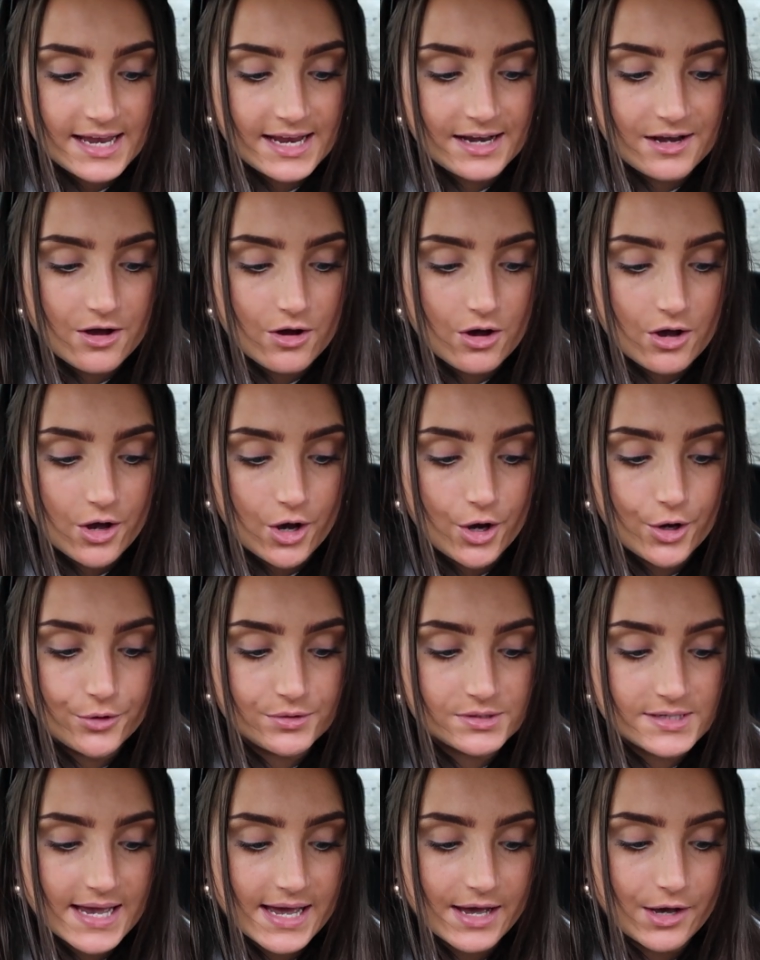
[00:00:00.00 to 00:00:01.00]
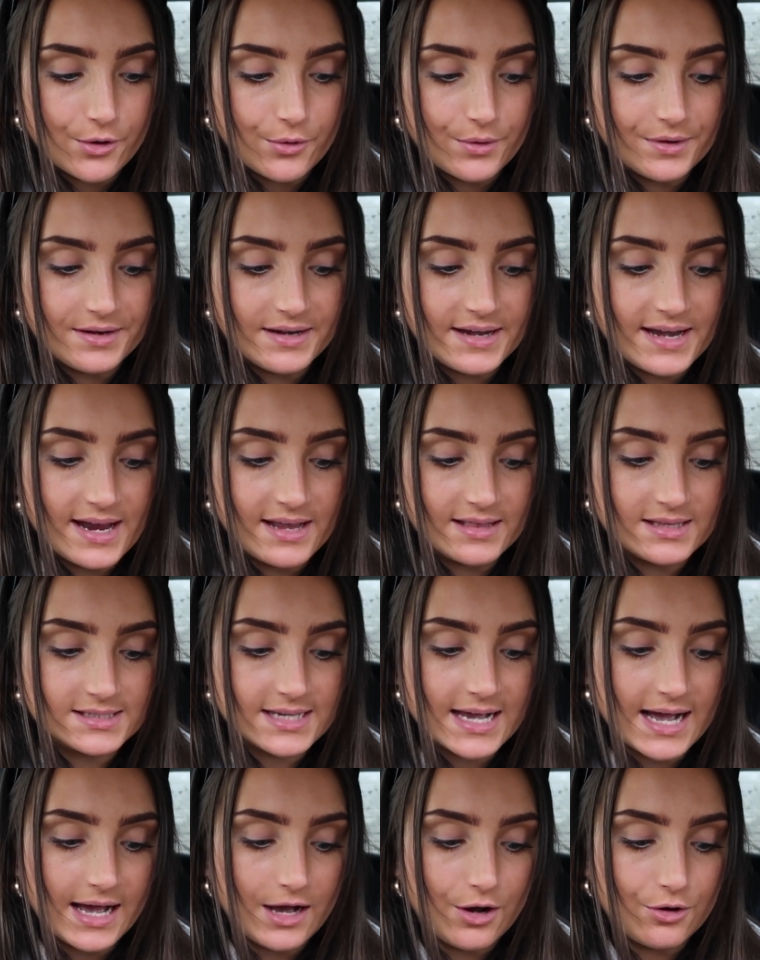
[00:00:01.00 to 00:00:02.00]
in a hotel near the
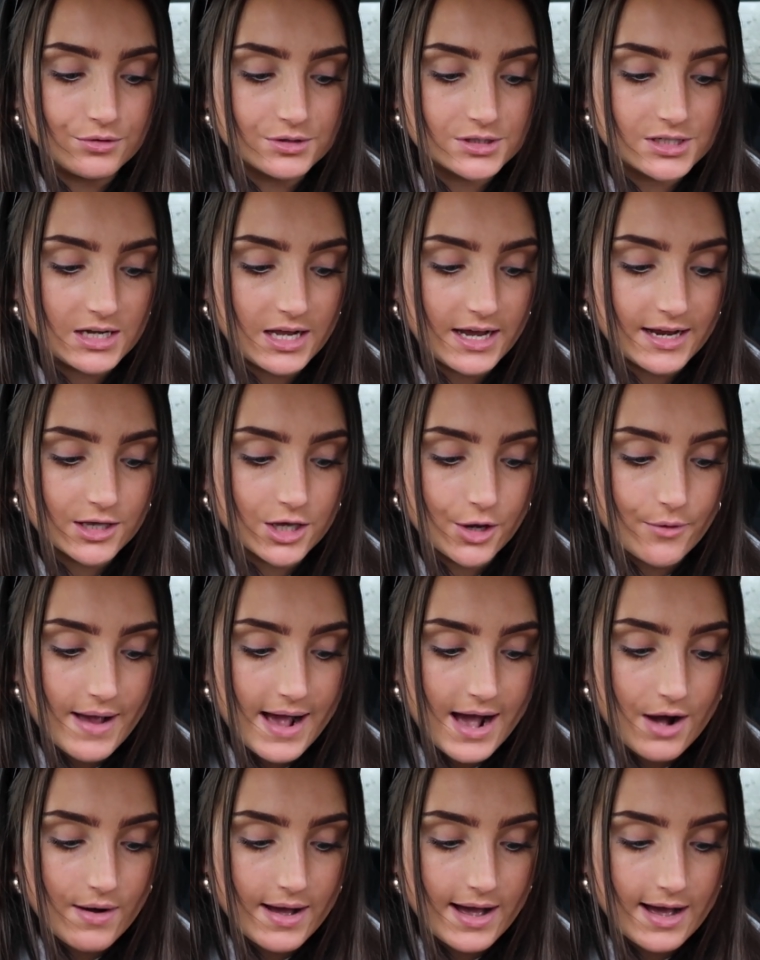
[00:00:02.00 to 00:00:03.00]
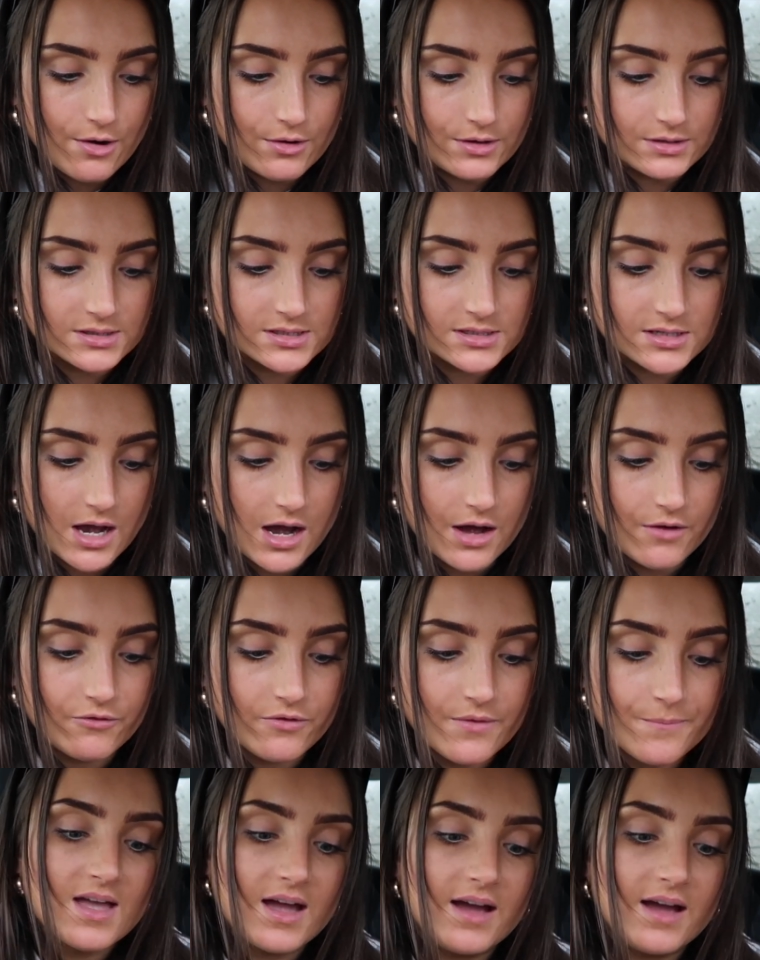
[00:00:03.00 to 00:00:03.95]
town, so like go out and stuff,